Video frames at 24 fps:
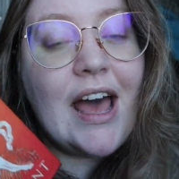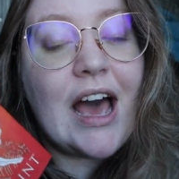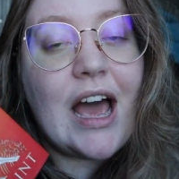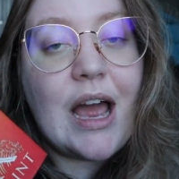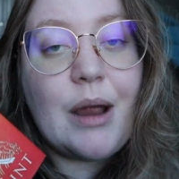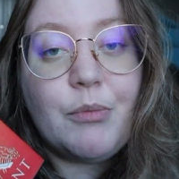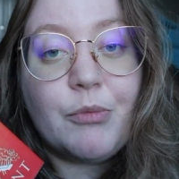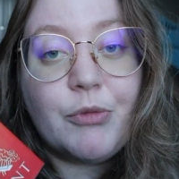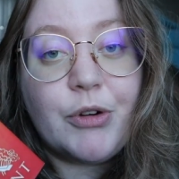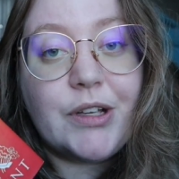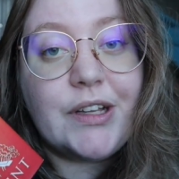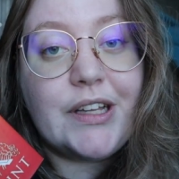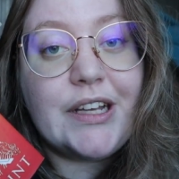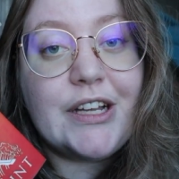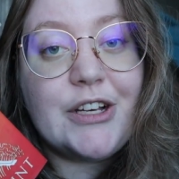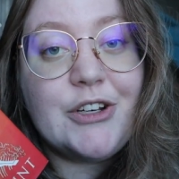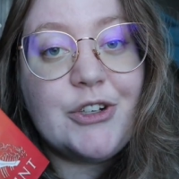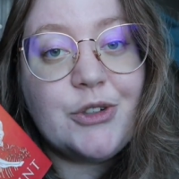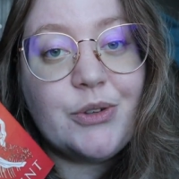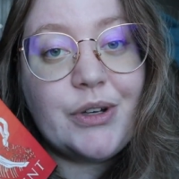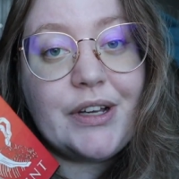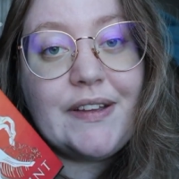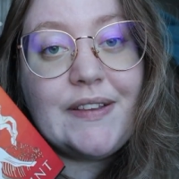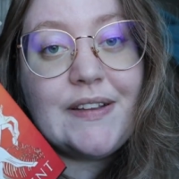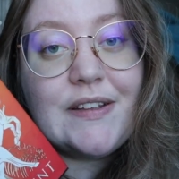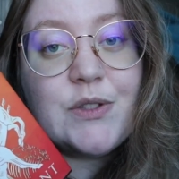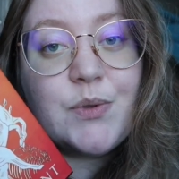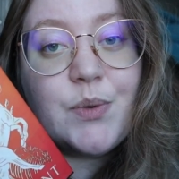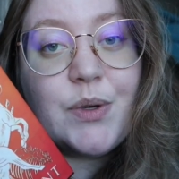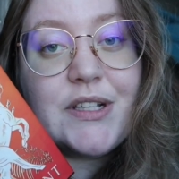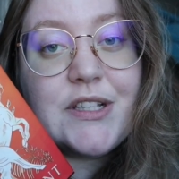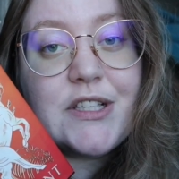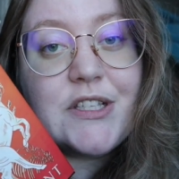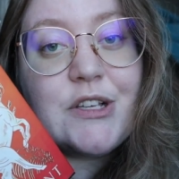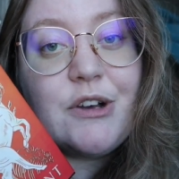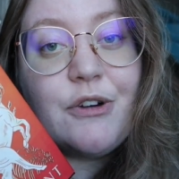I'm really enjoying this
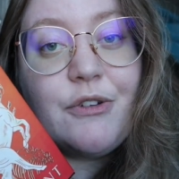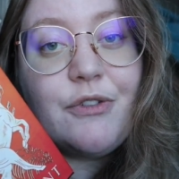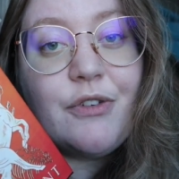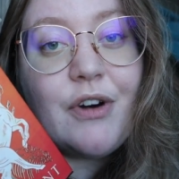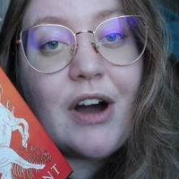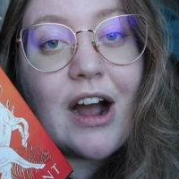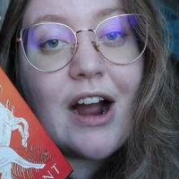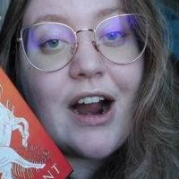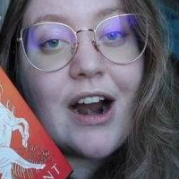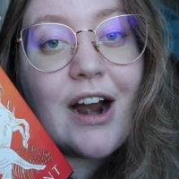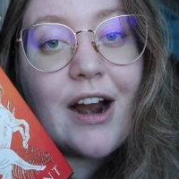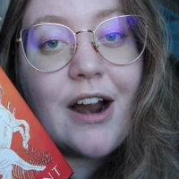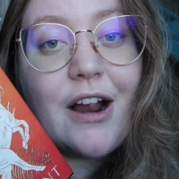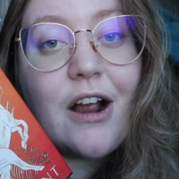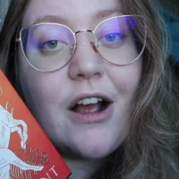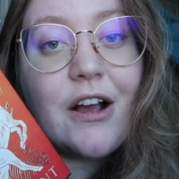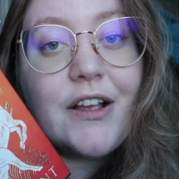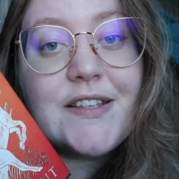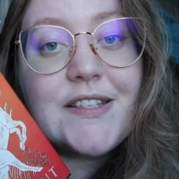one so far.